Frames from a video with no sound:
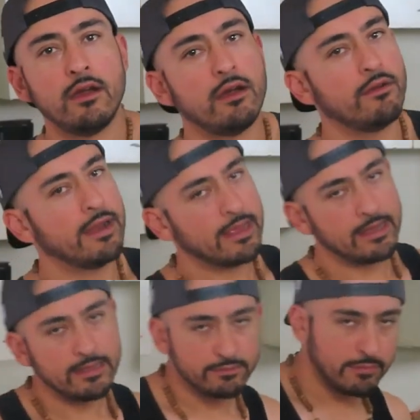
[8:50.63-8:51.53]
Alright
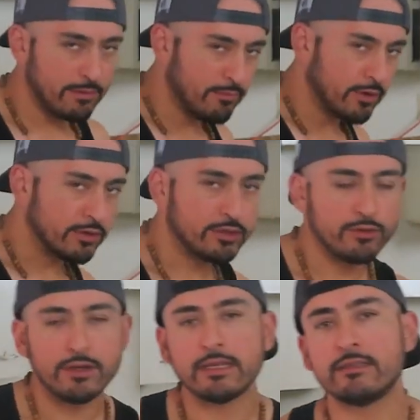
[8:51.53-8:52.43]
guys, remember, till
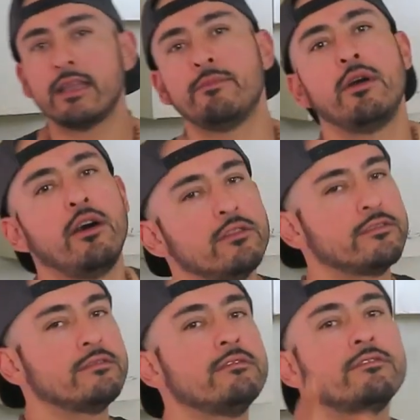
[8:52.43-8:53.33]
next time, all the
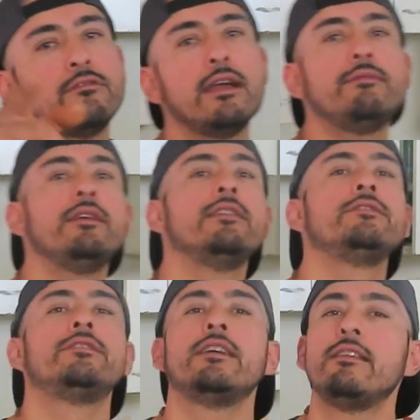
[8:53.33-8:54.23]
subscribe,
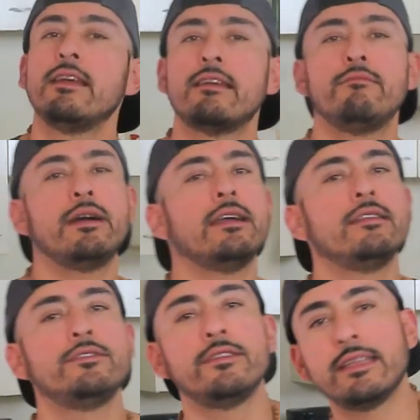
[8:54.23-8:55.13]
share, like, and buy.
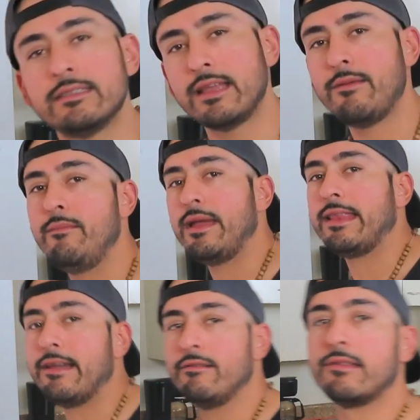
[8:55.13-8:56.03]
Till next time,
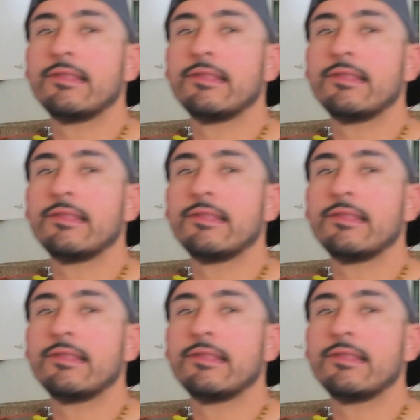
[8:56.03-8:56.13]
many out.